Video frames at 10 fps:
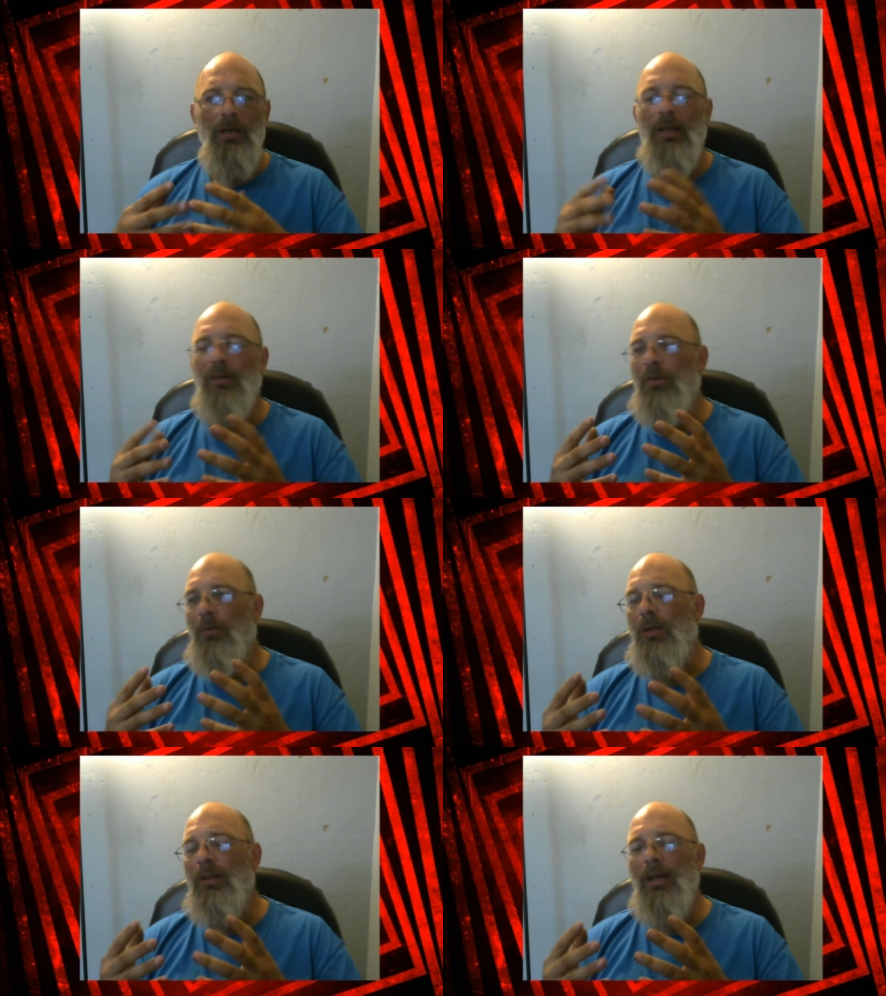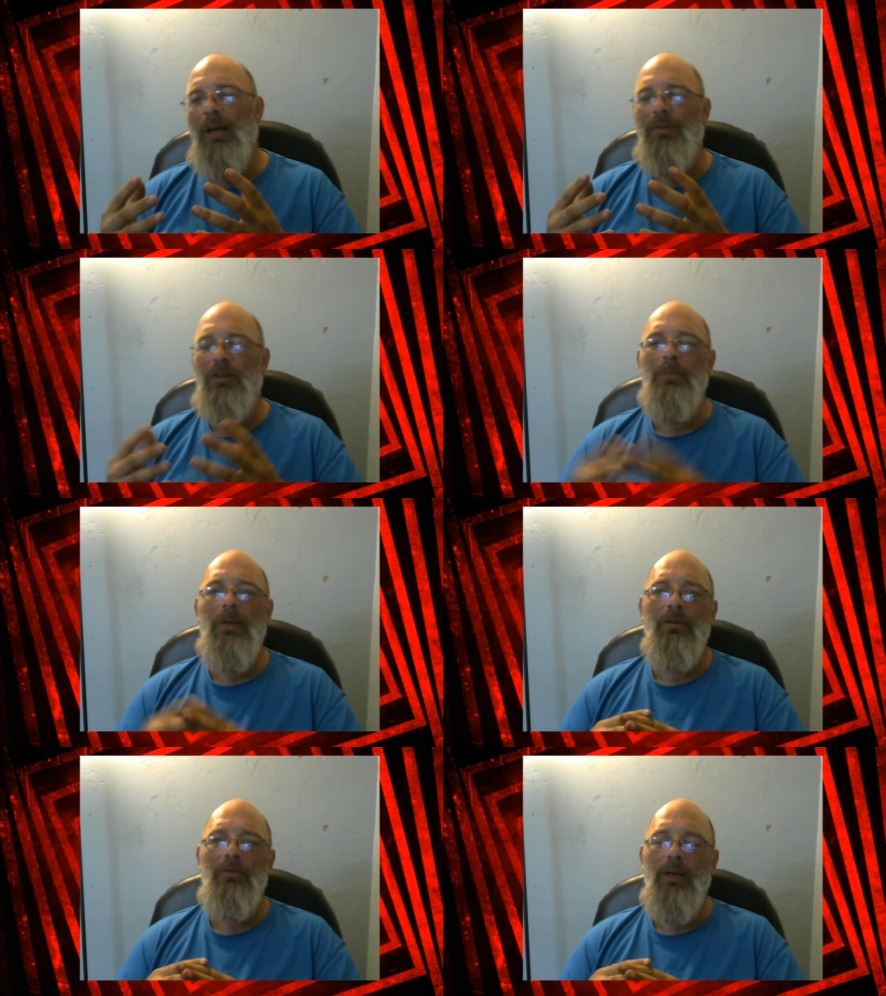That is the only thing I've
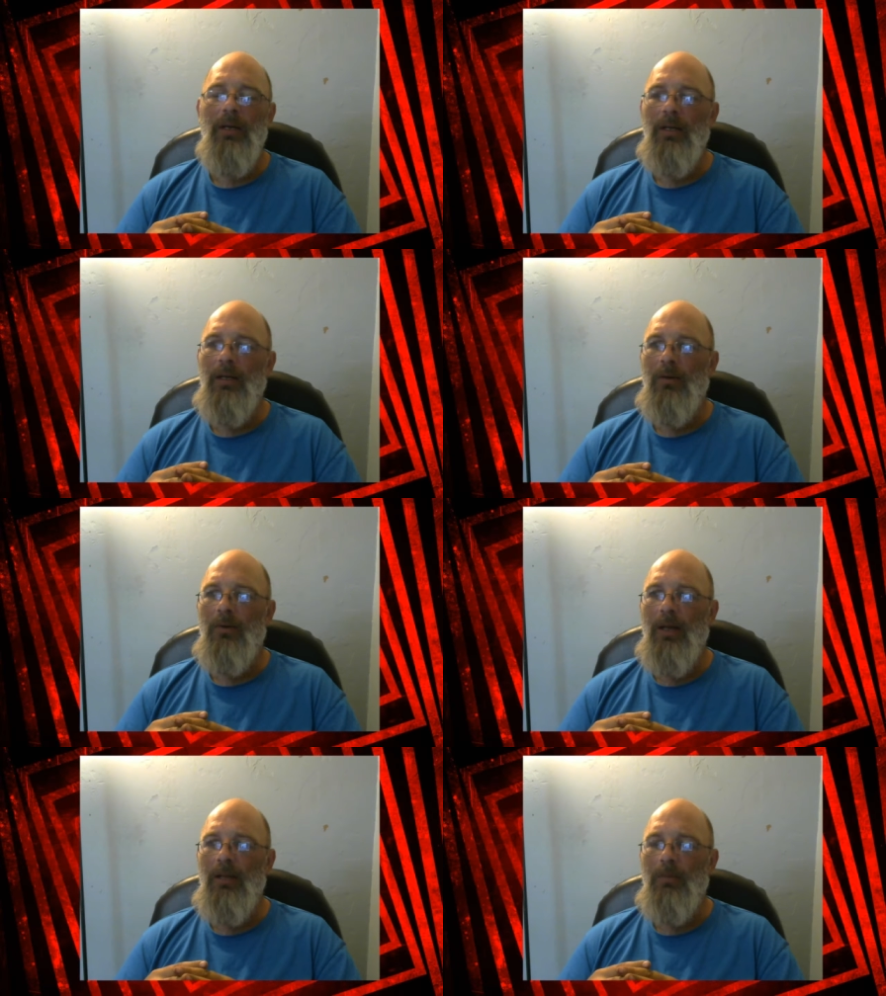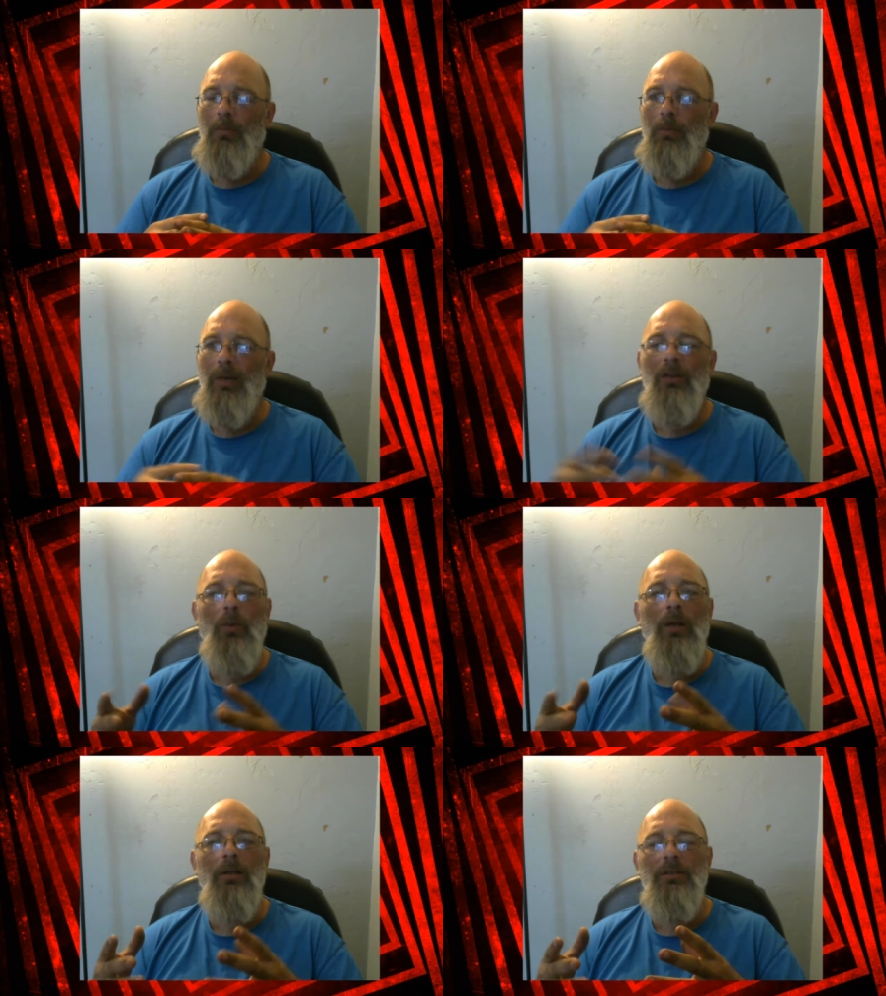experienced right at the moment, as
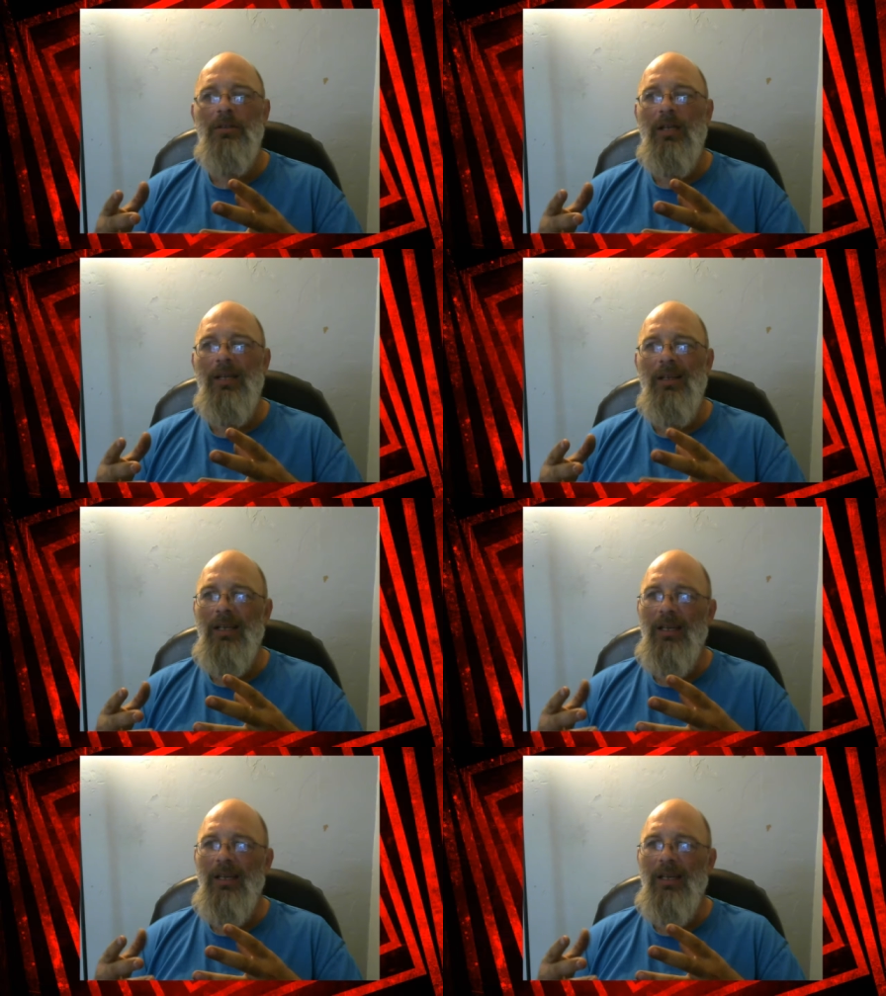well as like